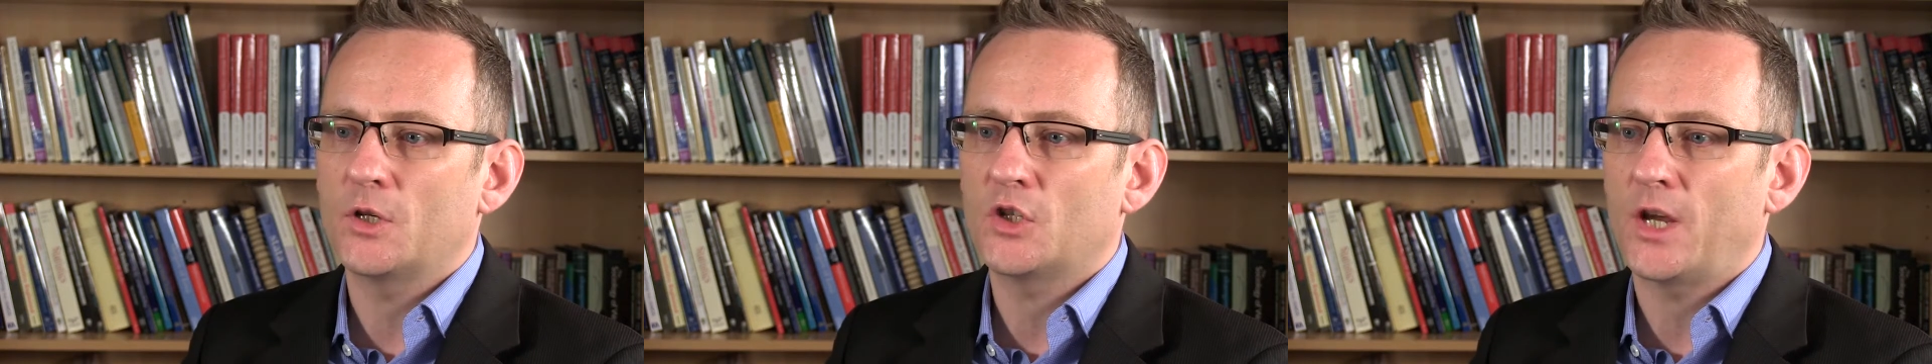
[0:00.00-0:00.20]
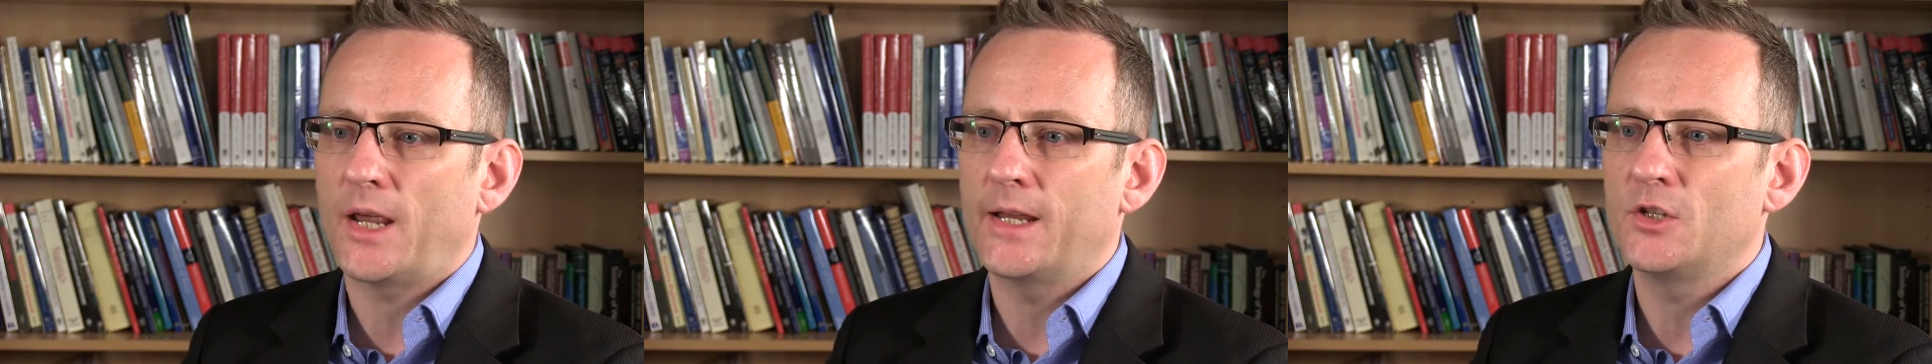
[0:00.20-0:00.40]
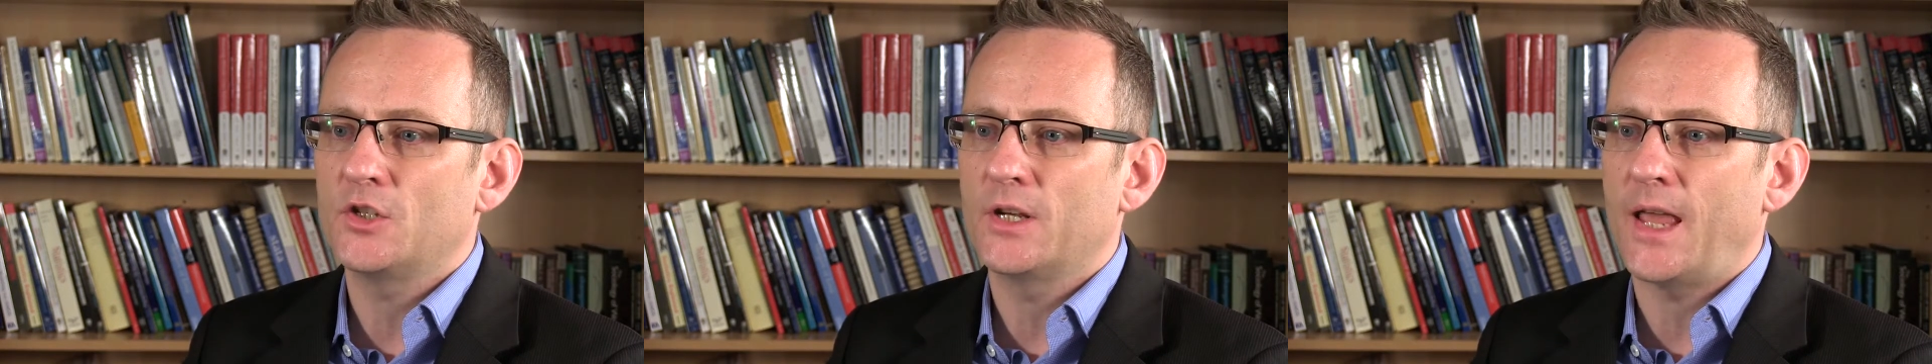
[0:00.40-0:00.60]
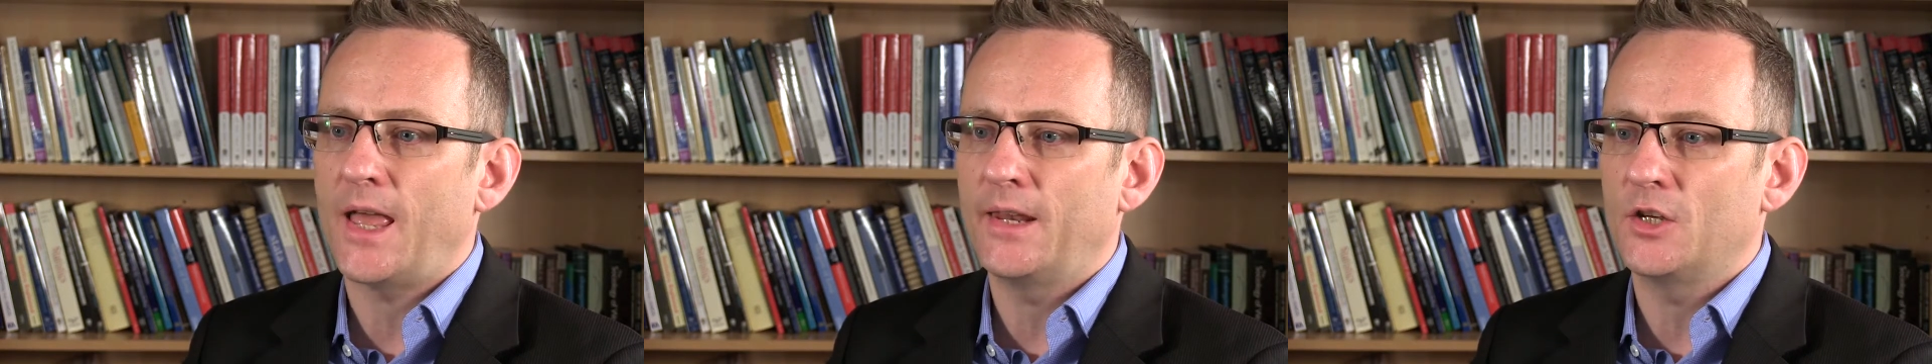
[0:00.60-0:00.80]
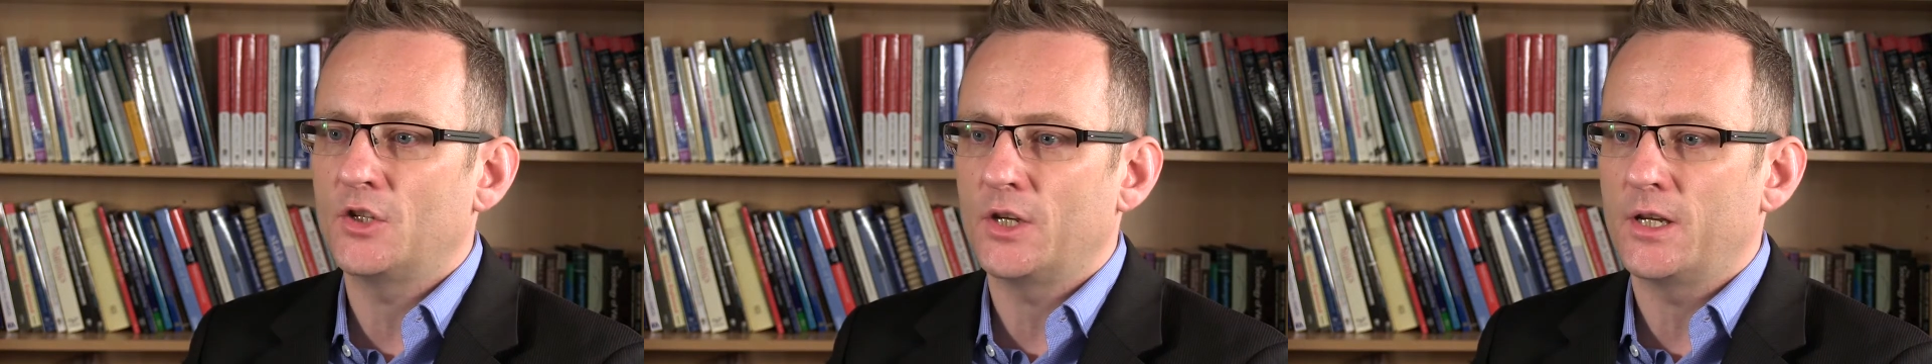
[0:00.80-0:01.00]
change and
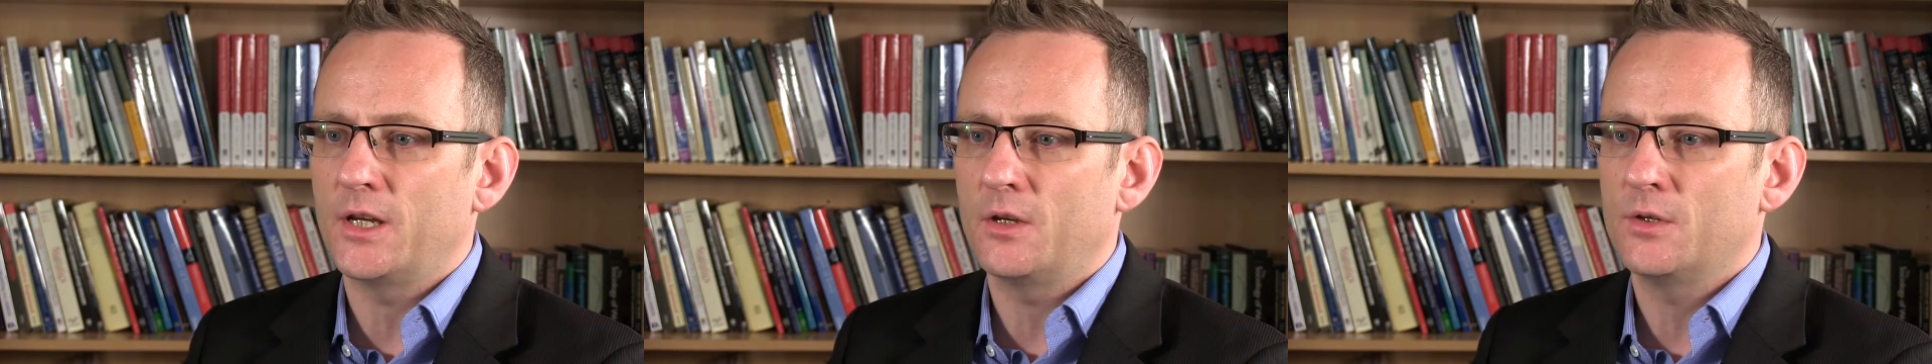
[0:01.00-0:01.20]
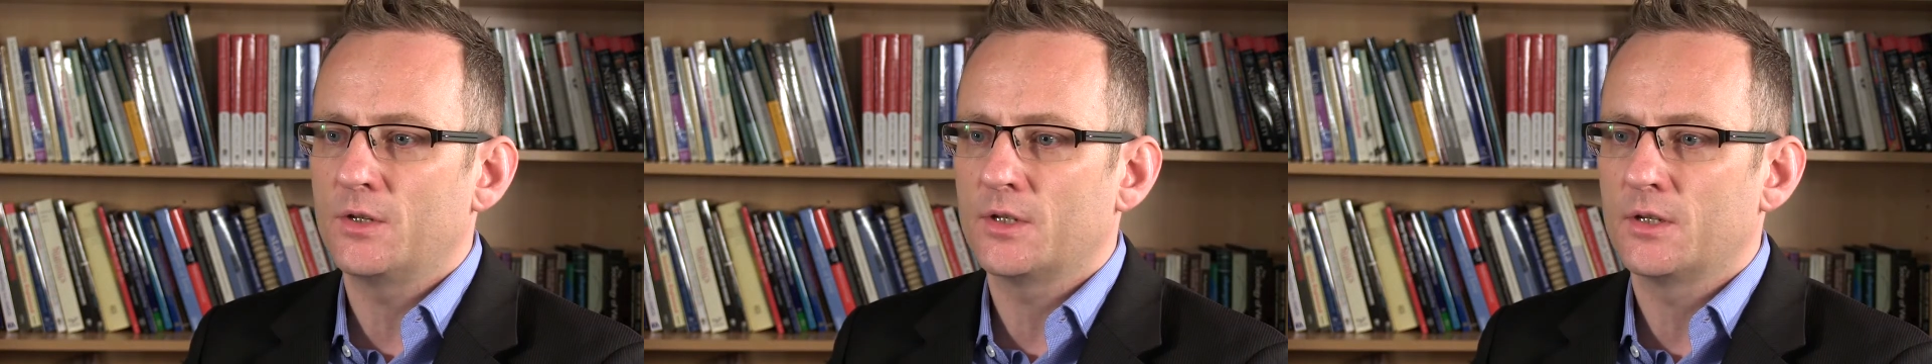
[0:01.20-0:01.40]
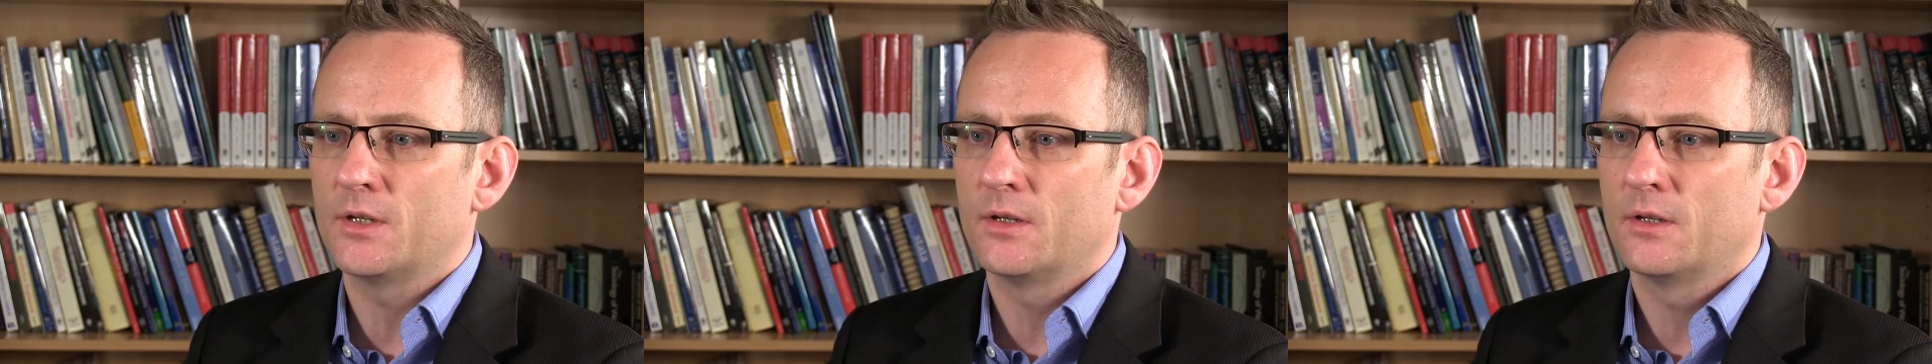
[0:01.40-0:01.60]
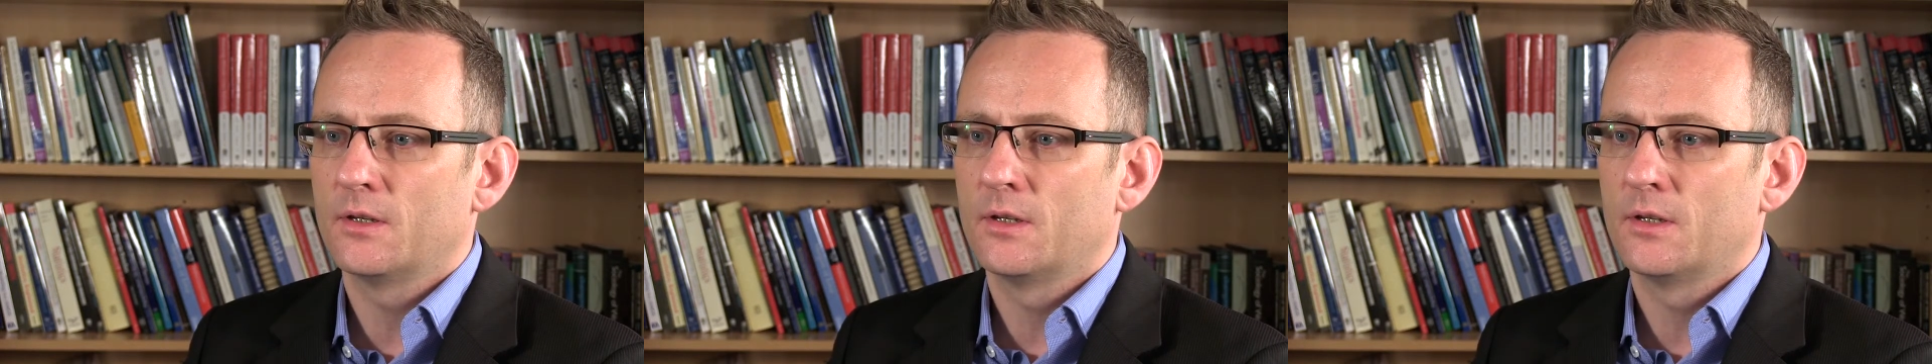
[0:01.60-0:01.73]
energy use,